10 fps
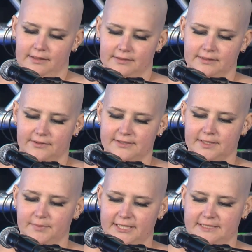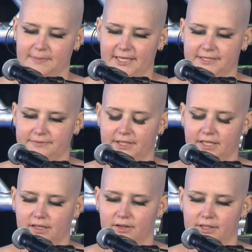There is limited space for
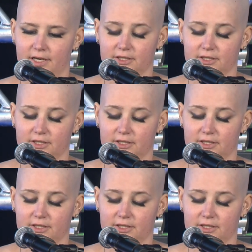young